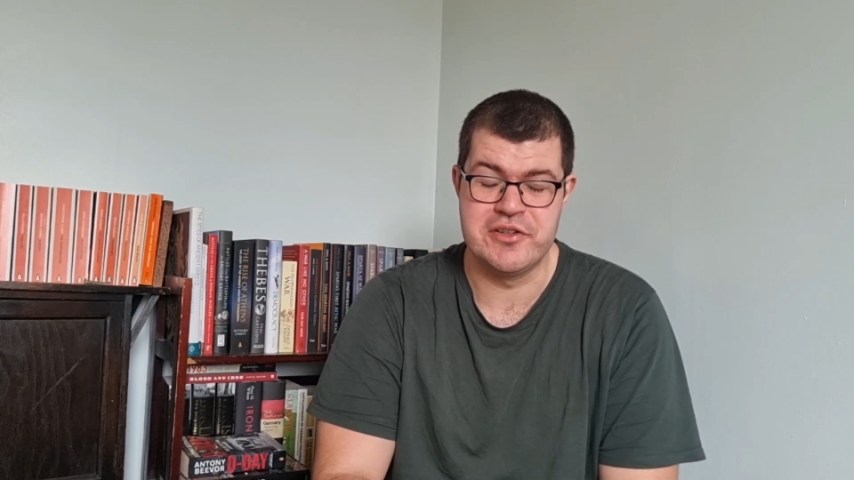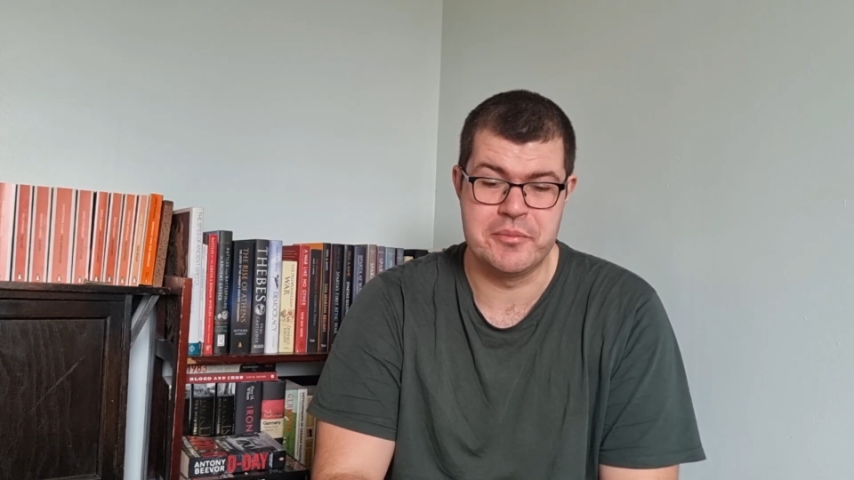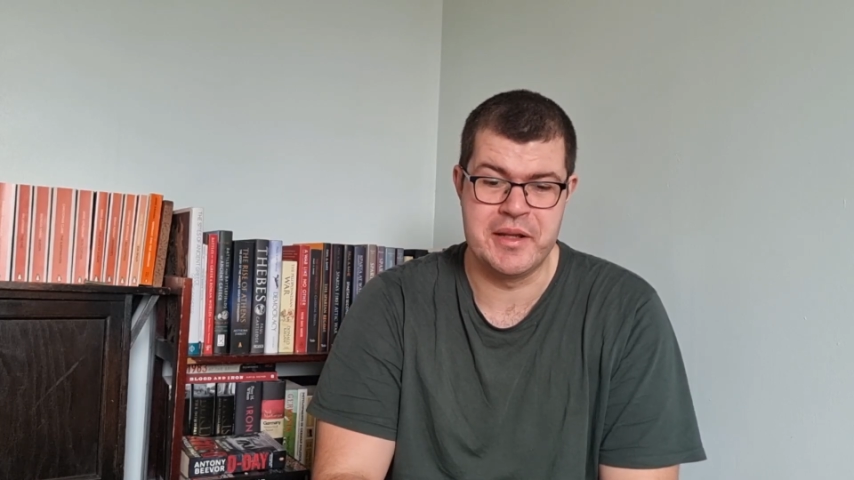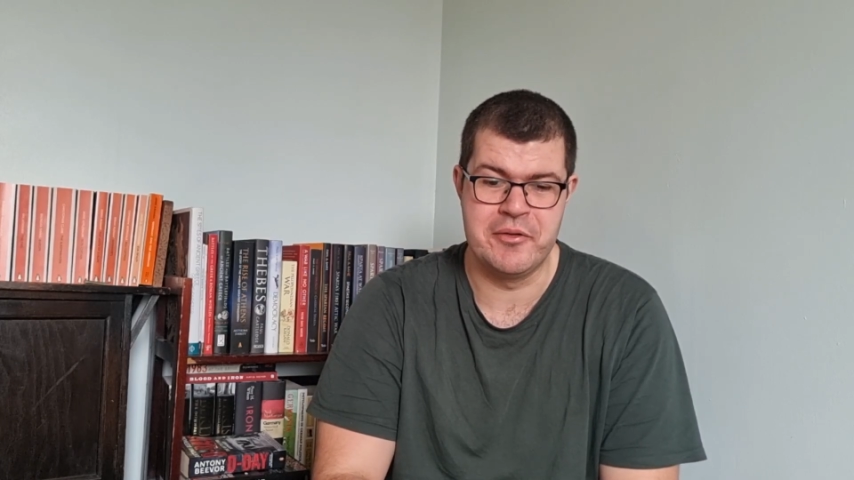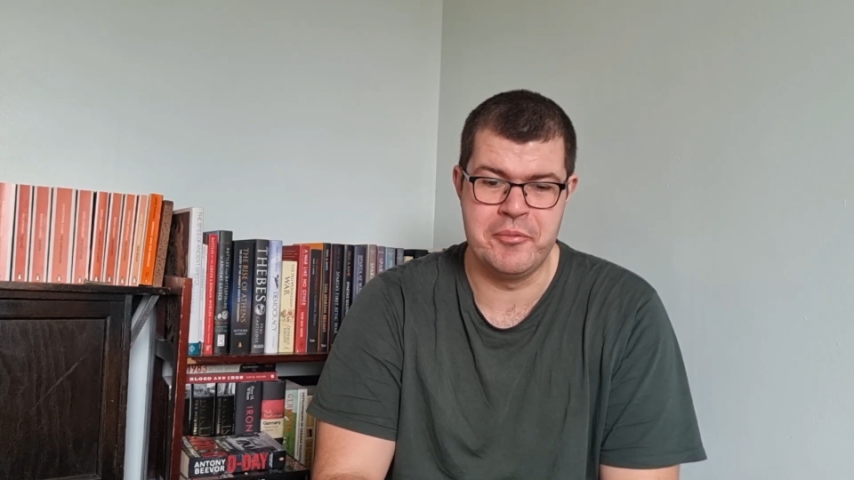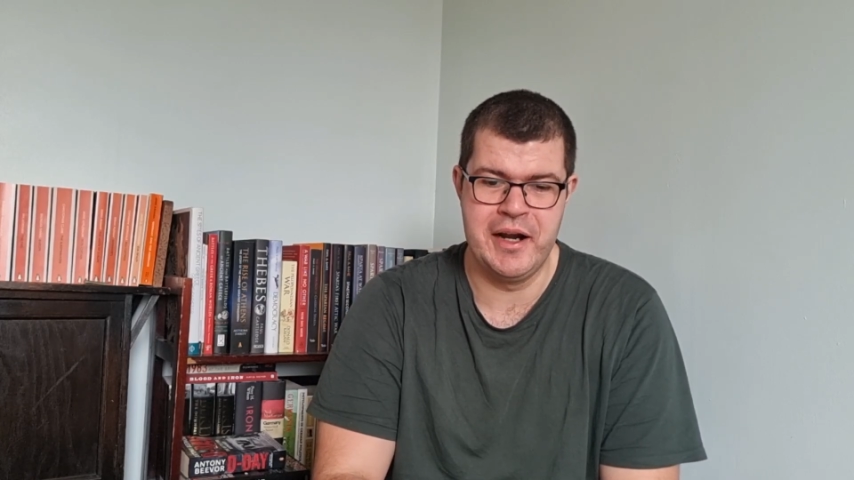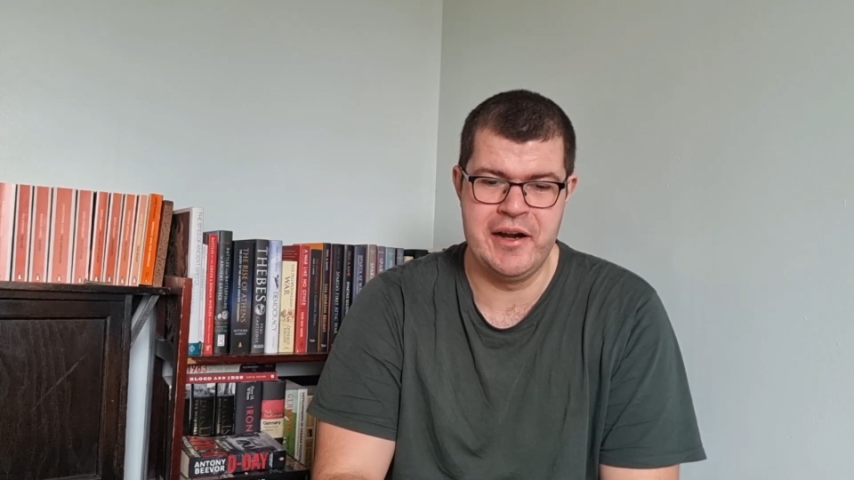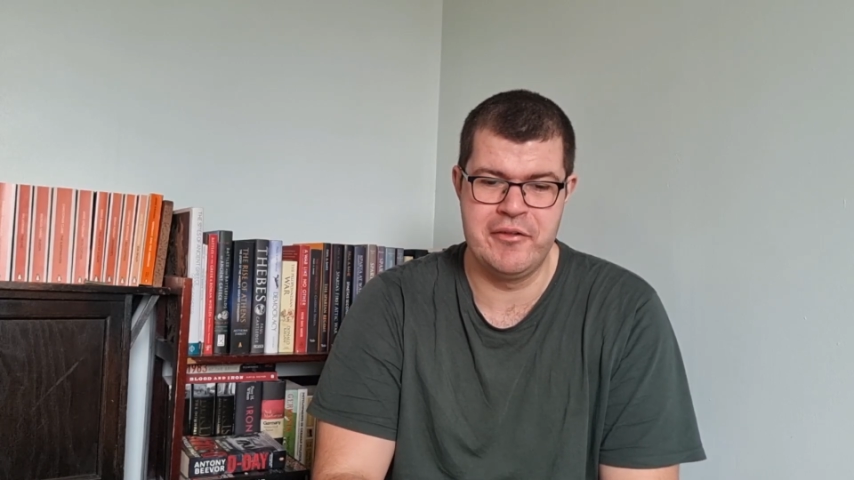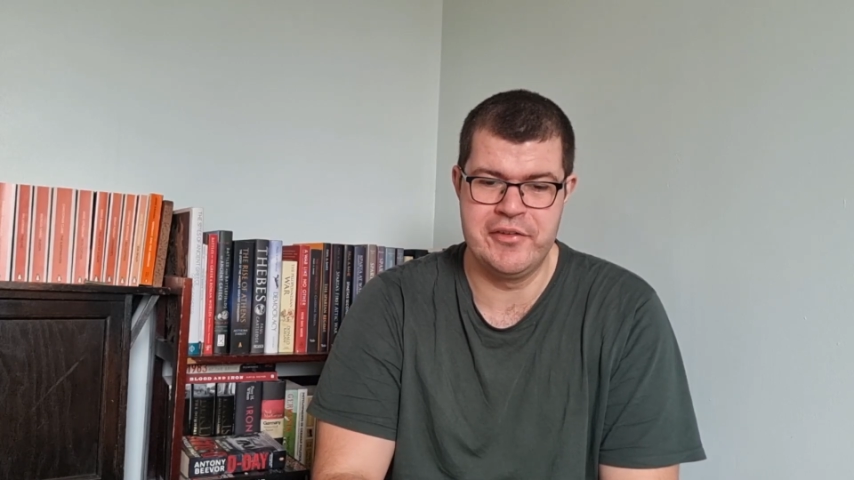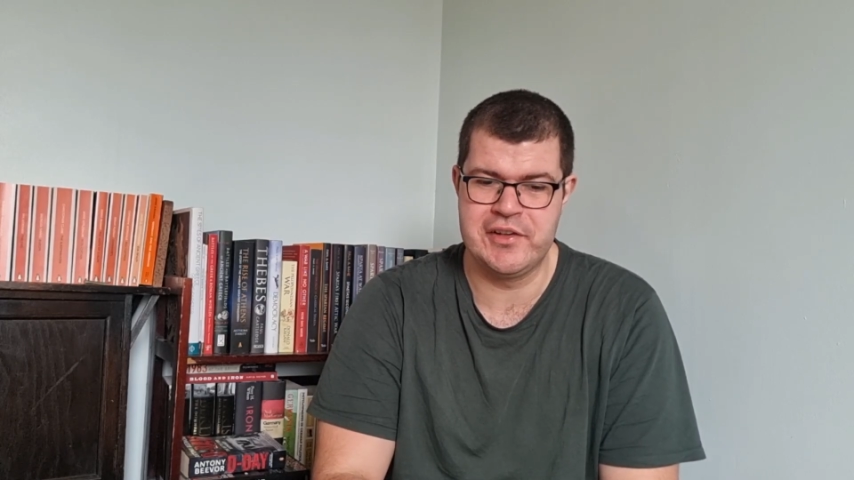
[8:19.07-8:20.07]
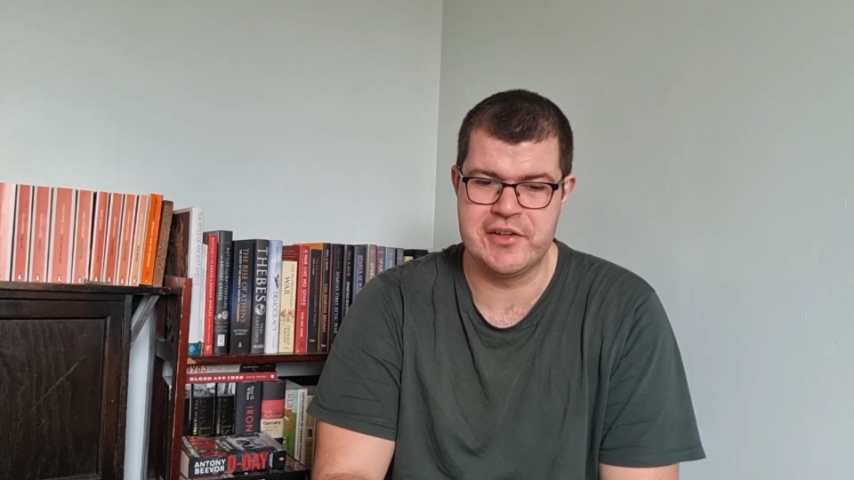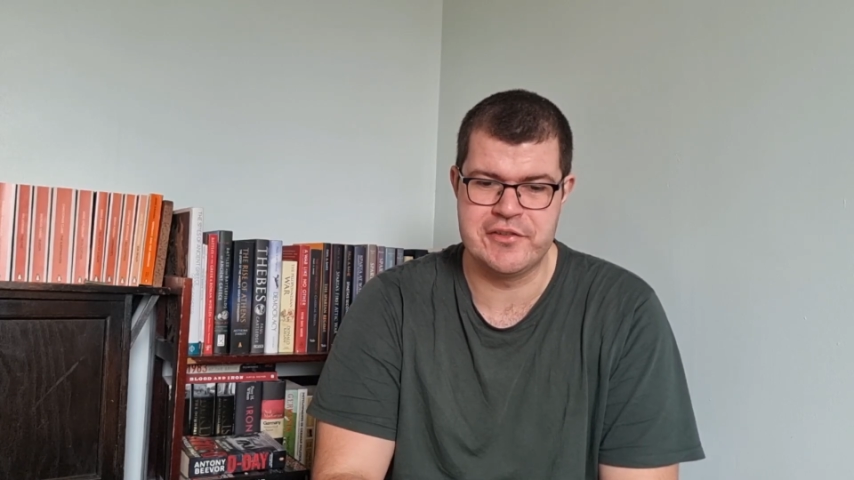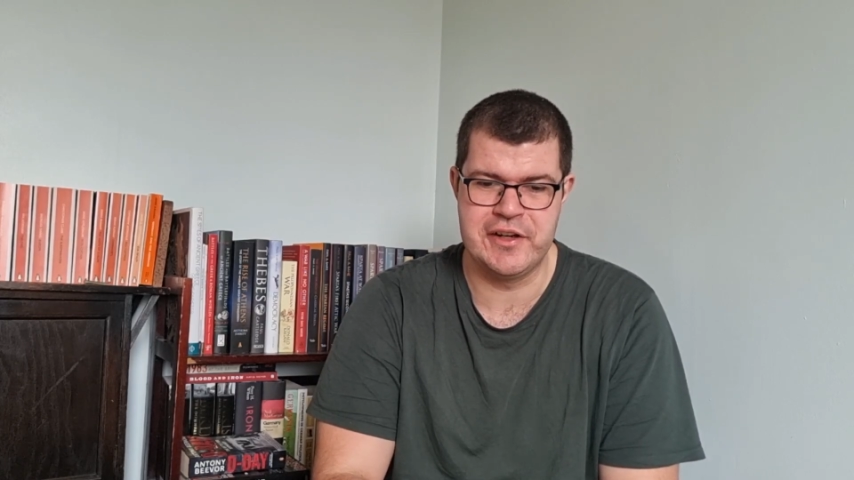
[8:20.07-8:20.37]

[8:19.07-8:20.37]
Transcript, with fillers: to be aware of such